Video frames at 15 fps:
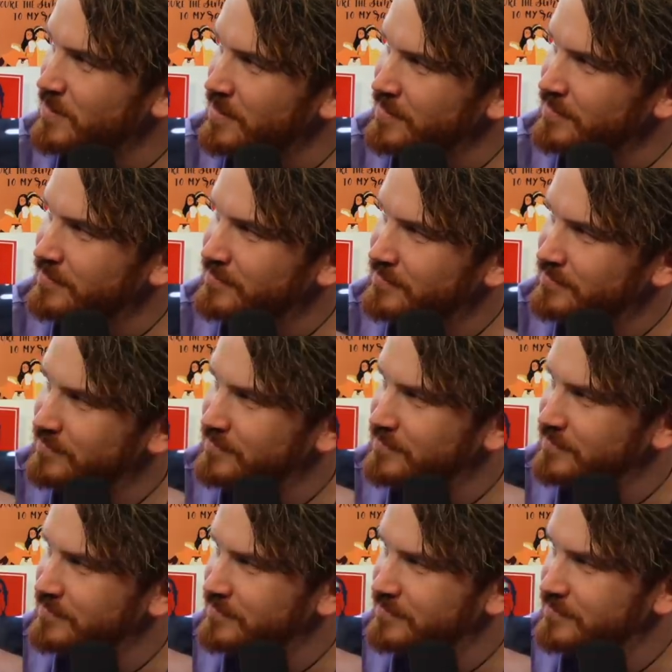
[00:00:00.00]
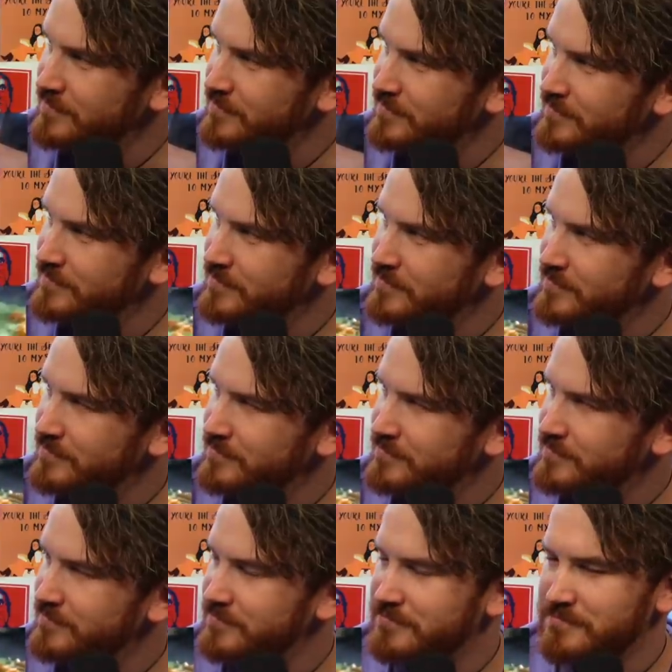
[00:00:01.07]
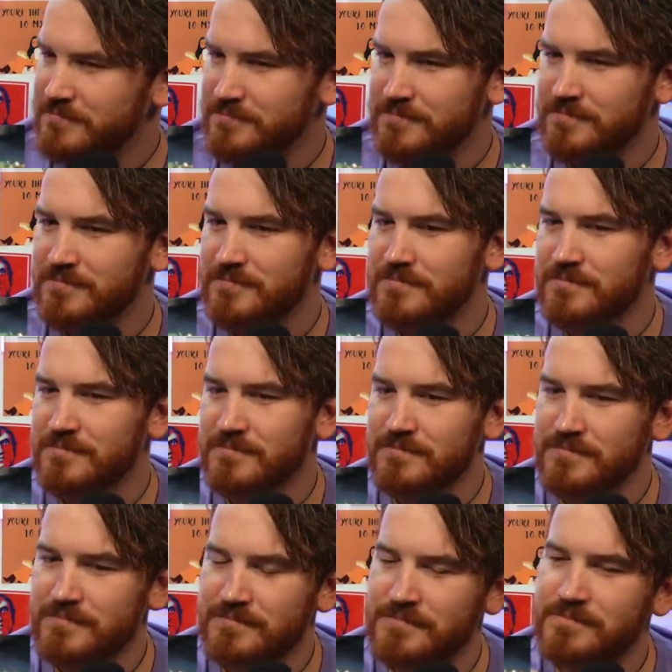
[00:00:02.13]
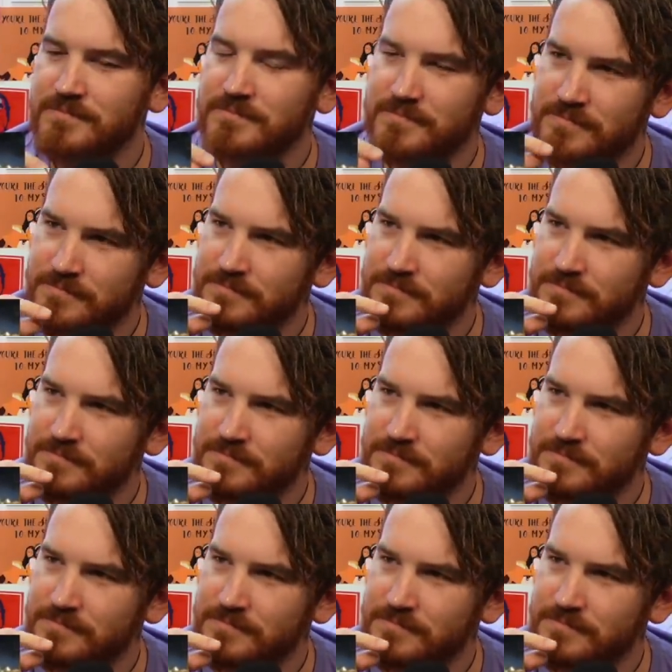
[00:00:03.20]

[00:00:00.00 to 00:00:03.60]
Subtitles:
This person isn't speaking.